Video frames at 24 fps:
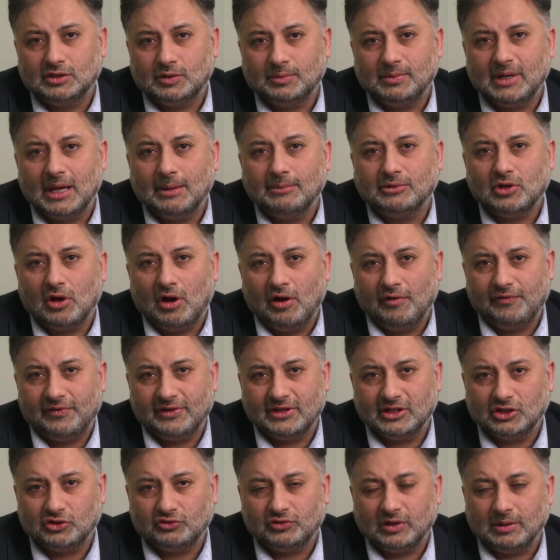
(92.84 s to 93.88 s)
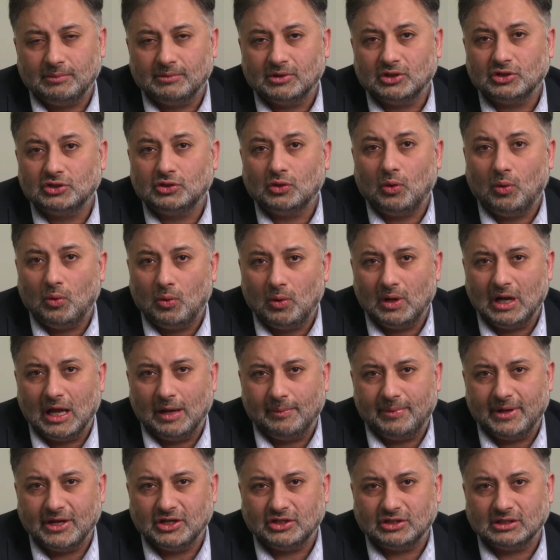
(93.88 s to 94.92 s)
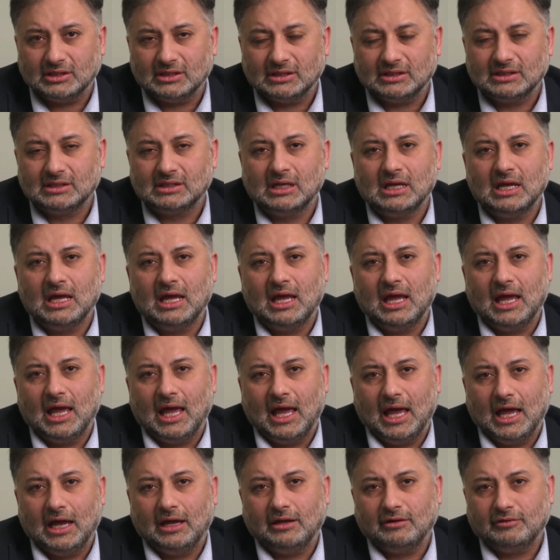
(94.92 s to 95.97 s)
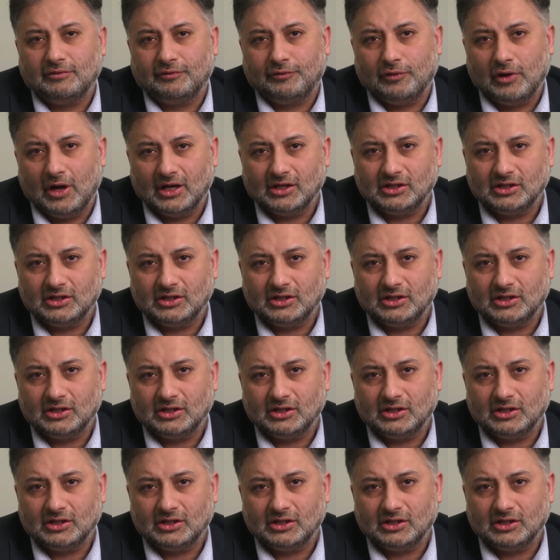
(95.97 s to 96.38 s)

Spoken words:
to be able to offer this treatment to all our patients, and for